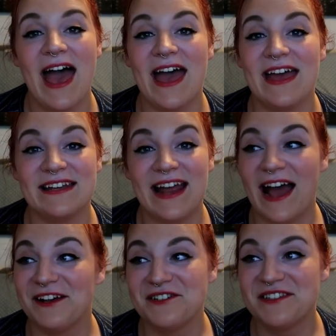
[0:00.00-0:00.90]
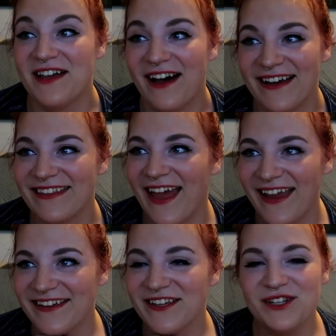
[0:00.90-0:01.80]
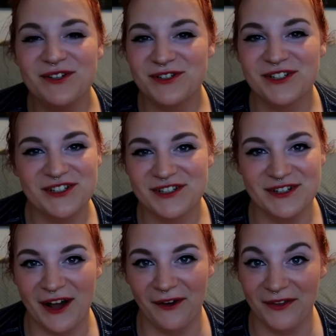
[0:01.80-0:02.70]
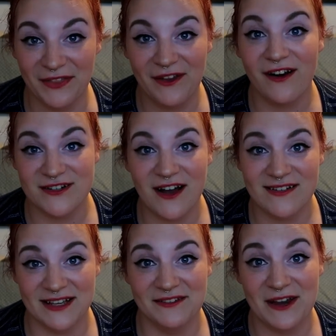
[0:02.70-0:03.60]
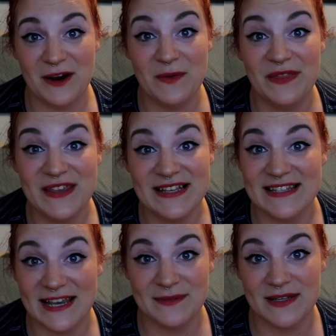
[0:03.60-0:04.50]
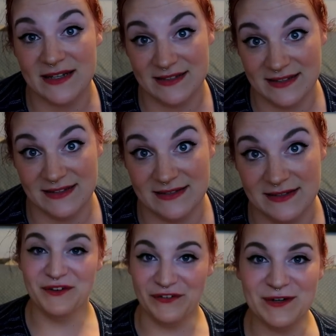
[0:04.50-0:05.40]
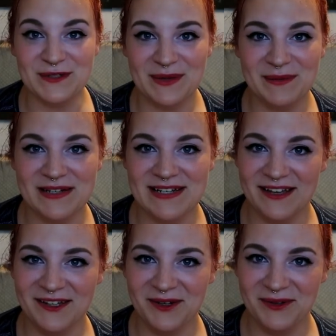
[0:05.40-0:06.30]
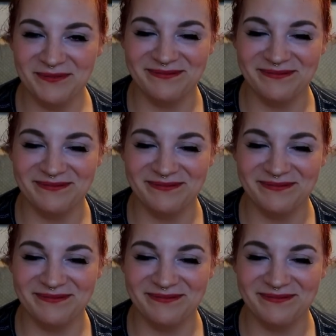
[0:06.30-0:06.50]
And I just thought, like, you should just know that there are dogs out there with these names that exist. The first one I'm gonna tell you